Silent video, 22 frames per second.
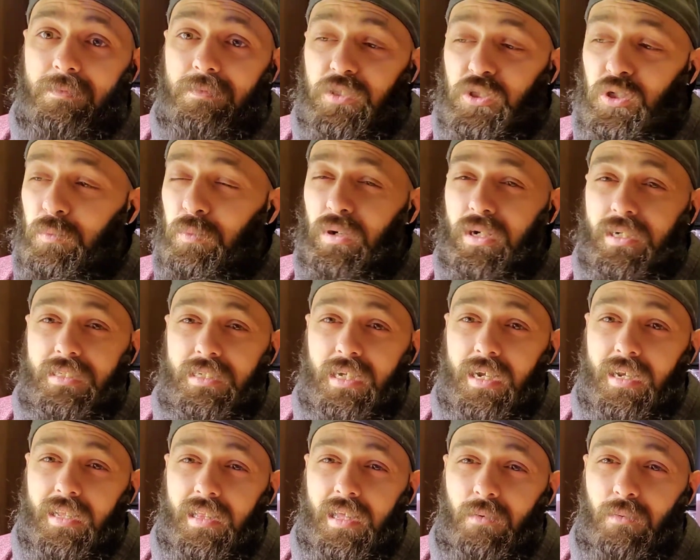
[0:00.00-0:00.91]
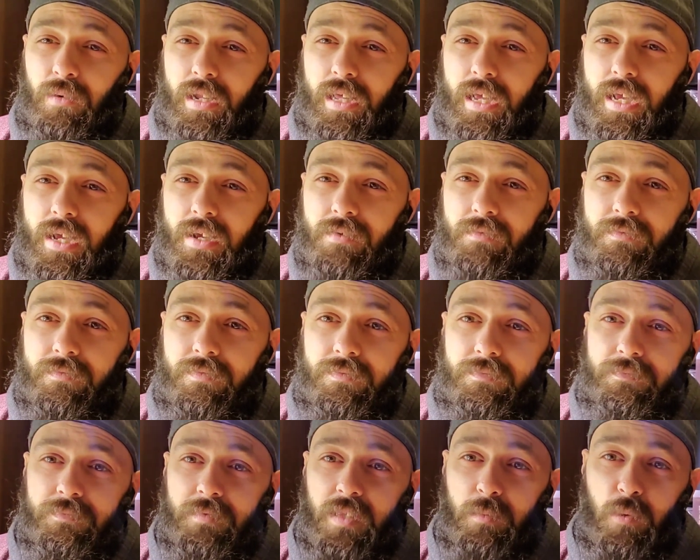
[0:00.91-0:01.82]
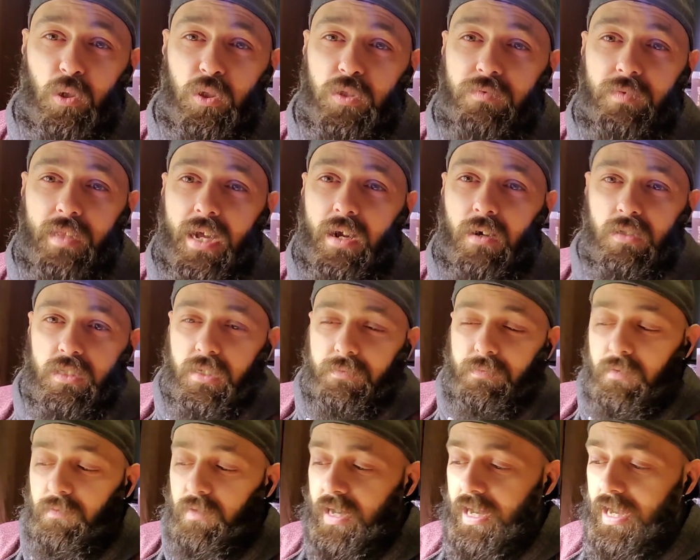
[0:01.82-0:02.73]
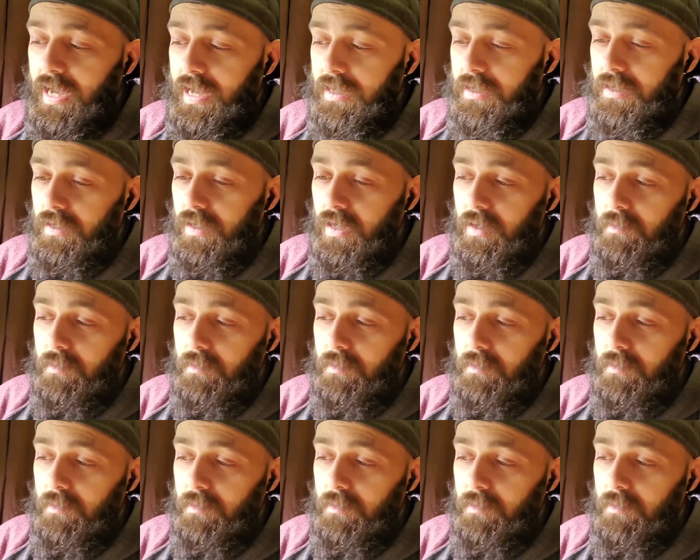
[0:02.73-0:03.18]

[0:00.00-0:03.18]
Super excited. I want to have the most flowers I've ever had.